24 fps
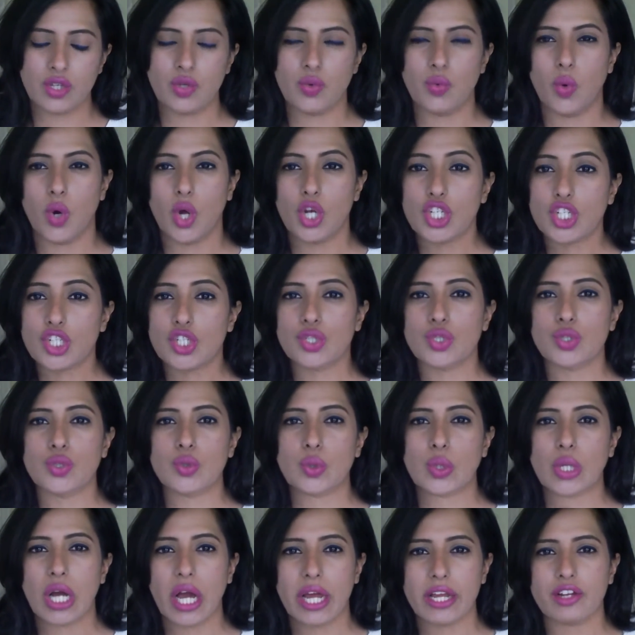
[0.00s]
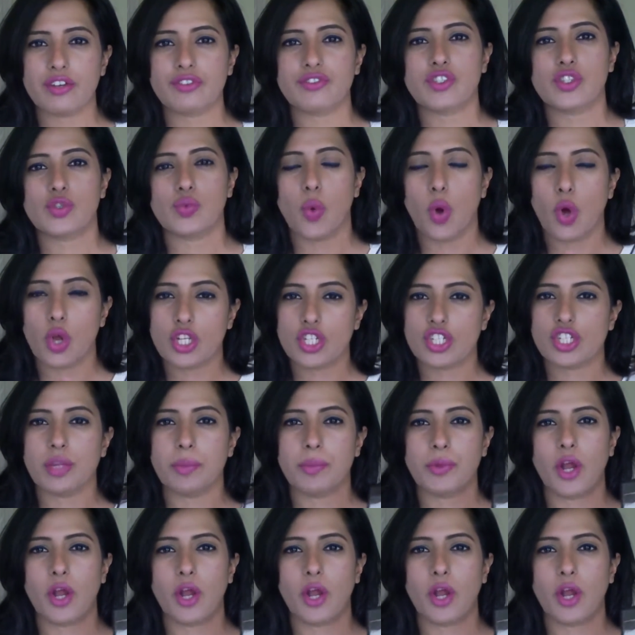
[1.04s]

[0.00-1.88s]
You want to kind of swatch the